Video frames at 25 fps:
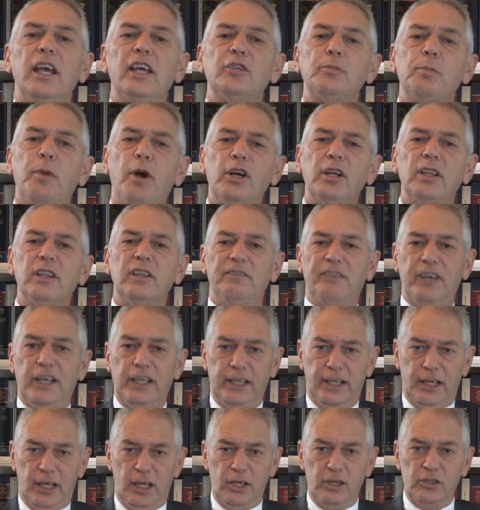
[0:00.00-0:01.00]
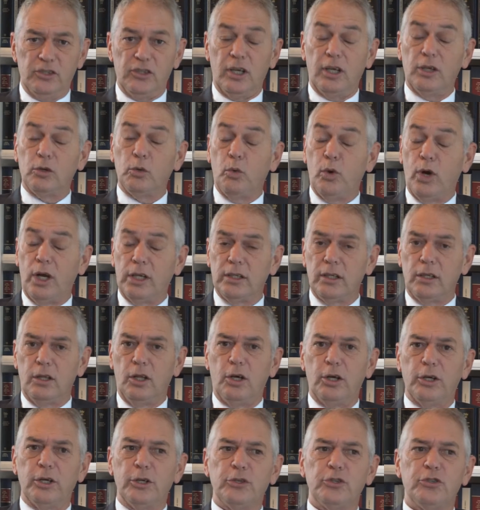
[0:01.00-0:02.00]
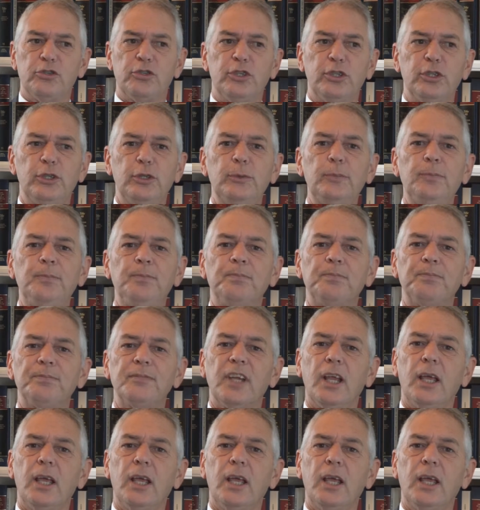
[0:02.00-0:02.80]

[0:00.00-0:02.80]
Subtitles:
As part of the videos on what the lawyers do,